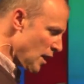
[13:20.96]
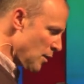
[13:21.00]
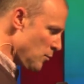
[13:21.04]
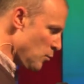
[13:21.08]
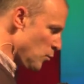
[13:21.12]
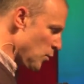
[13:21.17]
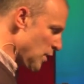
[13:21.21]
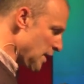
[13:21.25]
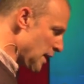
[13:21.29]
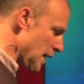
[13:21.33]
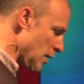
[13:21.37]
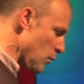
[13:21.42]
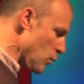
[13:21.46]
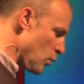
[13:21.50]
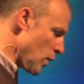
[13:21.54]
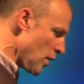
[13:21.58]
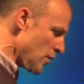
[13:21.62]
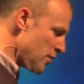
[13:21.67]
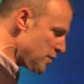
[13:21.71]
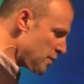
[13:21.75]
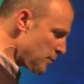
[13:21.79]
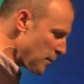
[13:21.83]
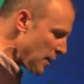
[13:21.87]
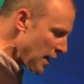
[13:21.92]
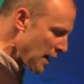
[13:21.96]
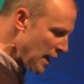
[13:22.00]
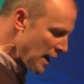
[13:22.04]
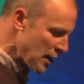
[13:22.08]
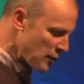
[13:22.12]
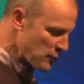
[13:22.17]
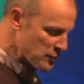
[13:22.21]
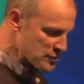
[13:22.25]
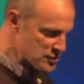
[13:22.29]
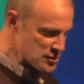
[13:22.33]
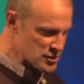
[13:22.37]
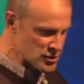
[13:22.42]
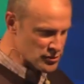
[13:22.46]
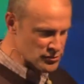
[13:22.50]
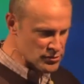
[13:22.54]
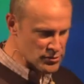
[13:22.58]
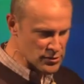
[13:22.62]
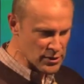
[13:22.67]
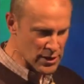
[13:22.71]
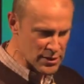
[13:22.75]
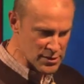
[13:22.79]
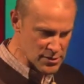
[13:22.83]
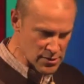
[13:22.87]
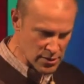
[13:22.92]
We get worried about how our children are
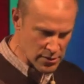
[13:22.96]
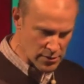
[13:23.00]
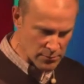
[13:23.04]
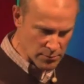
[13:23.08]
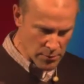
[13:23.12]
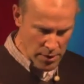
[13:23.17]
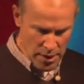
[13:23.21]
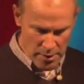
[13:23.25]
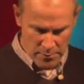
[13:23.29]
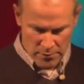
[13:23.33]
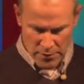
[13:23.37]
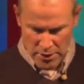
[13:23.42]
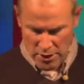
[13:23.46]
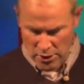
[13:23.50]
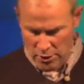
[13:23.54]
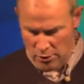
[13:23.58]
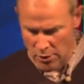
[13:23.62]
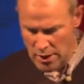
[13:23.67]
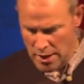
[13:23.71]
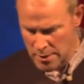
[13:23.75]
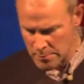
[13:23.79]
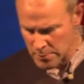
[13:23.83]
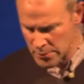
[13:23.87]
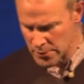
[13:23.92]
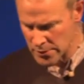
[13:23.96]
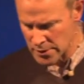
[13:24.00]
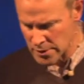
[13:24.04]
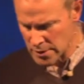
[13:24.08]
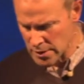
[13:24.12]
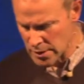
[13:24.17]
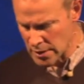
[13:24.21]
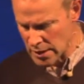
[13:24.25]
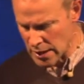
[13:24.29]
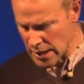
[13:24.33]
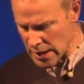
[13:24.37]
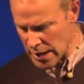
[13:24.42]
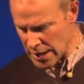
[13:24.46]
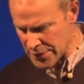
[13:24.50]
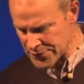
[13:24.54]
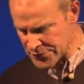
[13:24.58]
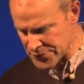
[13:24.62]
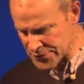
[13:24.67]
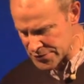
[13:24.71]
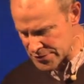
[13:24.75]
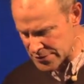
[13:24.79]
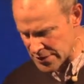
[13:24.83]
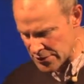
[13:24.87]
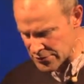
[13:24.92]
going to grow up. And
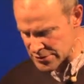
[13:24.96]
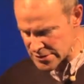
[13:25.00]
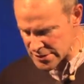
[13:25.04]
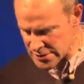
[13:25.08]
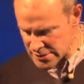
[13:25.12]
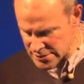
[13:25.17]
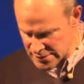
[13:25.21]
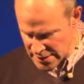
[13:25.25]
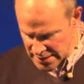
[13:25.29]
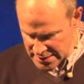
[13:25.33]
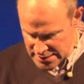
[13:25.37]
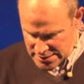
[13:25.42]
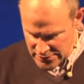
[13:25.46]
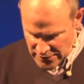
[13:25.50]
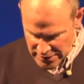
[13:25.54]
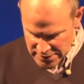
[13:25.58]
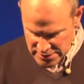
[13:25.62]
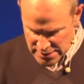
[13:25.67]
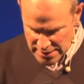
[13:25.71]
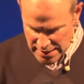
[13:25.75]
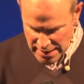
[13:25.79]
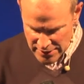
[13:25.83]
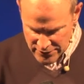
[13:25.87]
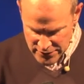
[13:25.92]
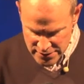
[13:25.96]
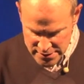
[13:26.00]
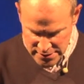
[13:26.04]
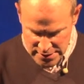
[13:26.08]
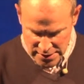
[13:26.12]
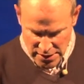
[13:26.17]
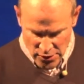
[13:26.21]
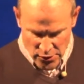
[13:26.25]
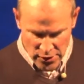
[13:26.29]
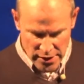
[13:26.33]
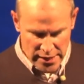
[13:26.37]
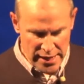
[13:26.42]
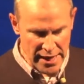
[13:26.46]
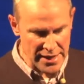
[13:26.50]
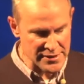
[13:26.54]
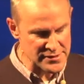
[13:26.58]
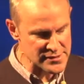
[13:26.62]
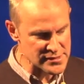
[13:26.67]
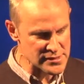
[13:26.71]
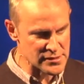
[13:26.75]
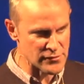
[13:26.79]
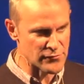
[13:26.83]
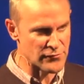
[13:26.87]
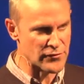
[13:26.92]
there is a sense of actually having to go
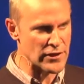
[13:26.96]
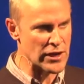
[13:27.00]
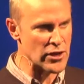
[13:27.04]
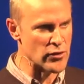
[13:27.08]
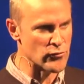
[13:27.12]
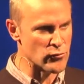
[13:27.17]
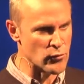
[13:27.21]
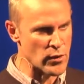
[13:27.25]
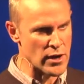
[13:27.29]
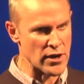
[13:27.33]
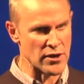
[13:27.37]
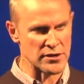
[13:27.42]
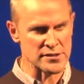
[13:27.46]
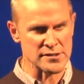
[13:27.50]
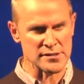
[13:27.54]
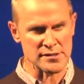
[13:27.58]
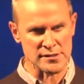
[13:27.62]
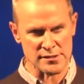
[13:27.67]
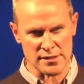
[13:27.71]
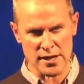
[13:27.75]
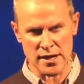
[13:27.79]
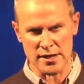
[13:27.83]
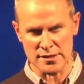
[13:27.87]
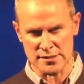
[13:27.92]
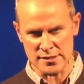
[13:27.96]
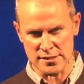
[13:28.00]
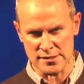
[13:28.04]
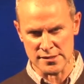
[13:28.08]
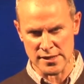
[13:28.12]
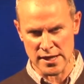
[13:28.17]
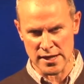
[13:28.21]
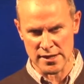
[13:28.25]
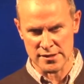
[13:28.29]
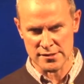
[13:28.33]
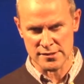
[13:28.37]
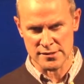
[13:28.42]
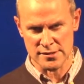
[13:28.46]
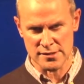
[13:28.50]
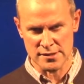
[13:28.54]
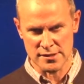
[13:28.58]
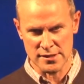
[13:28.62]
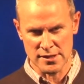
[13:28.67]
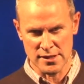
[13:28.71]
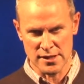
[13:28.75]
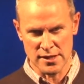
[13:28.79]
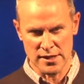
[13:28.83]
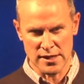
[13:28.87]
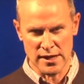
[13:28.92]
against the flow of where our society is
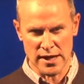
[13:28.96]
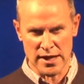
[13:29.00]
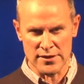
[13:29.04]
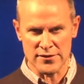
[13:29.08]
at.